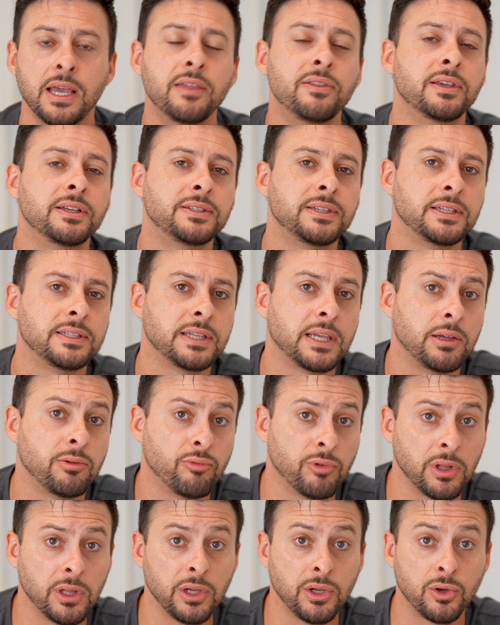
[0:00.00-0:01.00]
this is a
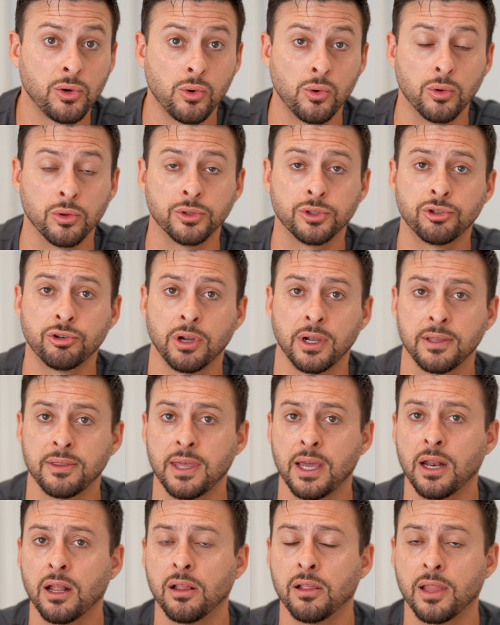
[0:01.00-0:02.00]
really cool trick
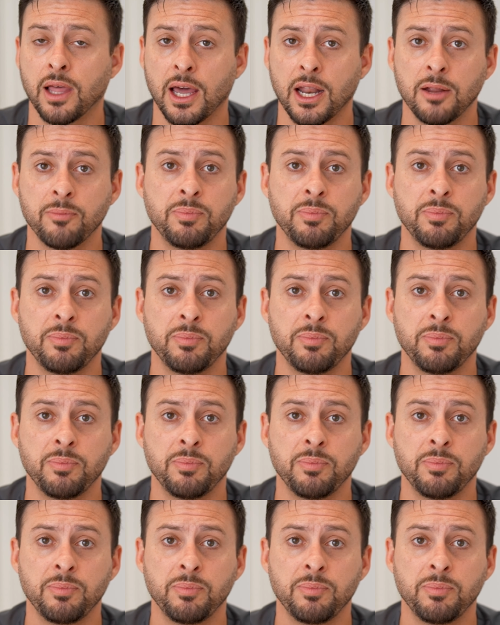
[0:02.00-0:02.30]
that a lot